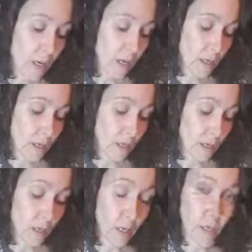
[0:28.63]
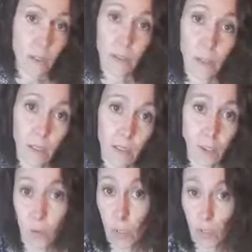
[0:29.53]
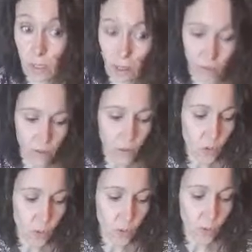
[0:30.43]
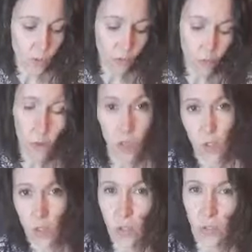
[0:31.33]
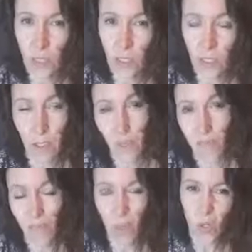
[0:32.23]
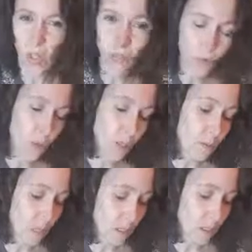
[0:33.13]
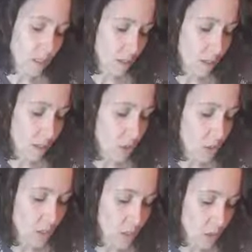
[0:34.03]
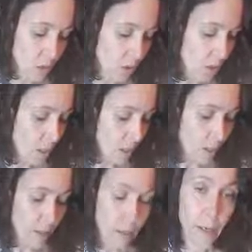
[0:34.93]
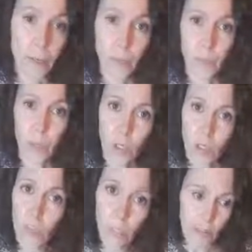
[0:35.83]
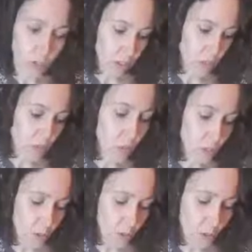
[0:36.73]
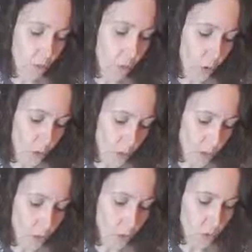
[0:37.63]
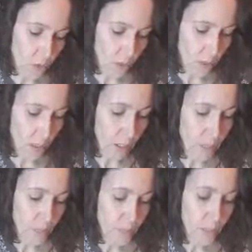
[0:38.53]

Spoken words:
and I just put it in the oven. So about 400 degrees, 30-40 minutes, just until you can pierce it with a fork and it goes through the skin.